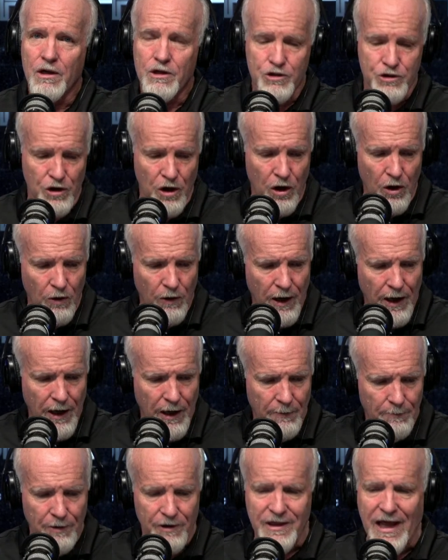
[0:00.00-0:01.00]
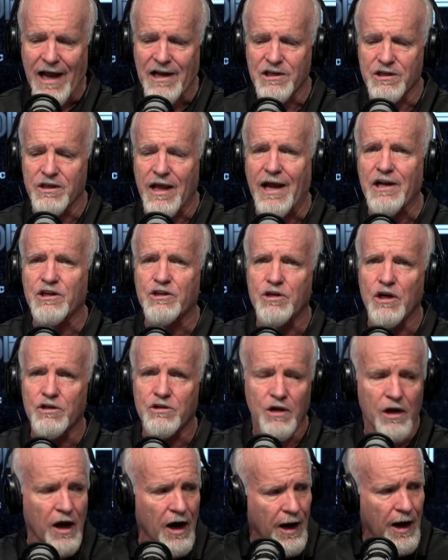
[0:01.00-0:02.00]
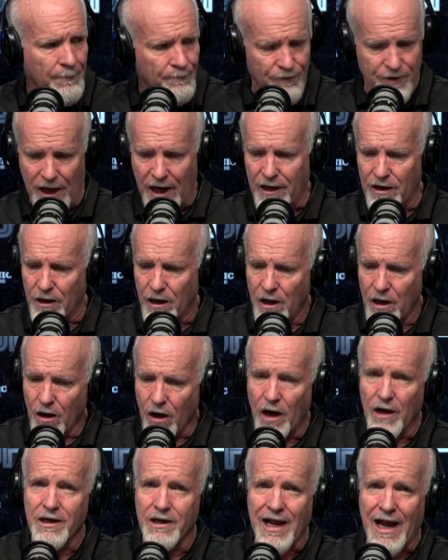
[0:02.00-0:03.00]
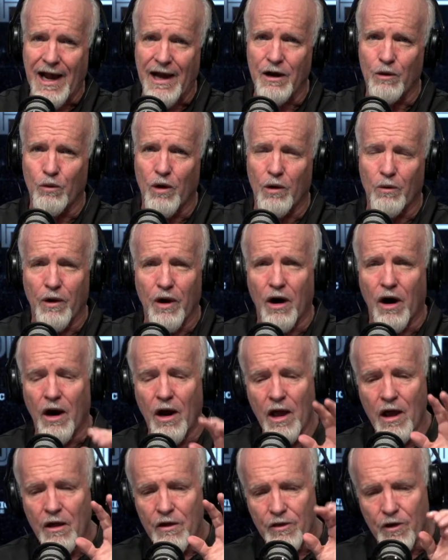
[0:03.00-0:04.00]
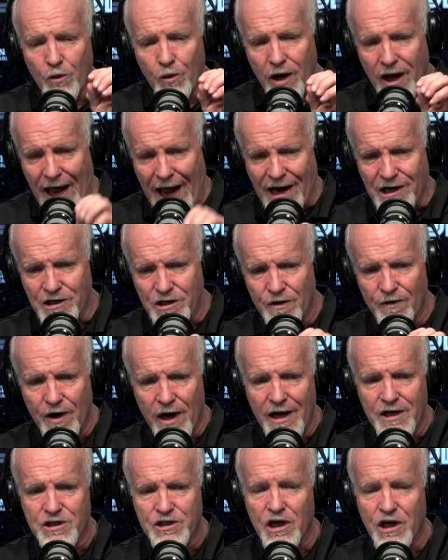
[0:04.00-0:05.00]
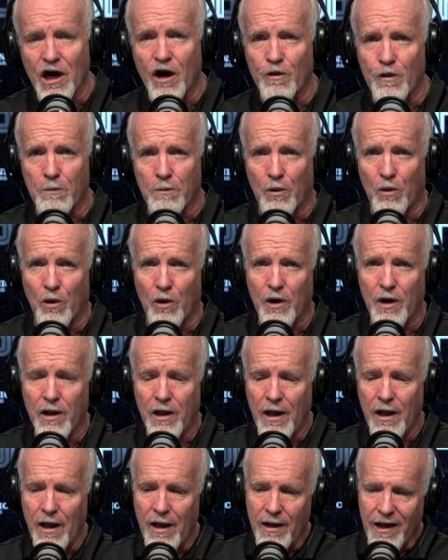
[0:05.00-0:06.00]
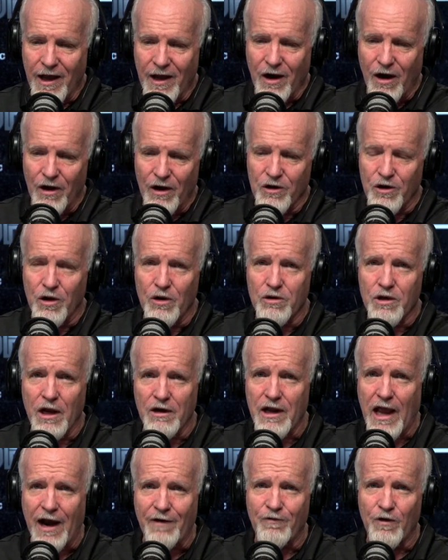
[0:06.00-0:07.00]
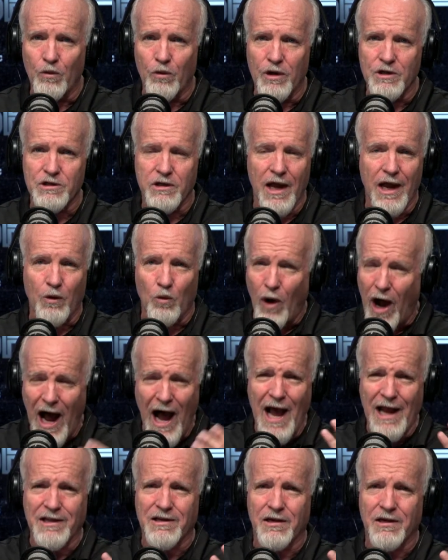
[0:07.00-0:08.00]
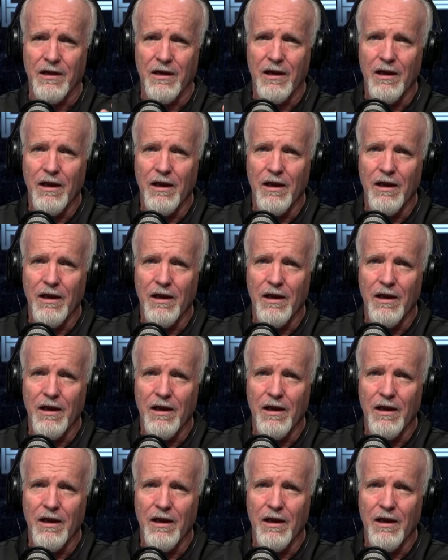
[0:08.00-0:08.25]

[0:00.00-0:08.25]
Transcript: So, but that's just an update on kind of where we are. The reaction that I see on the board and on you, everyone's like, what?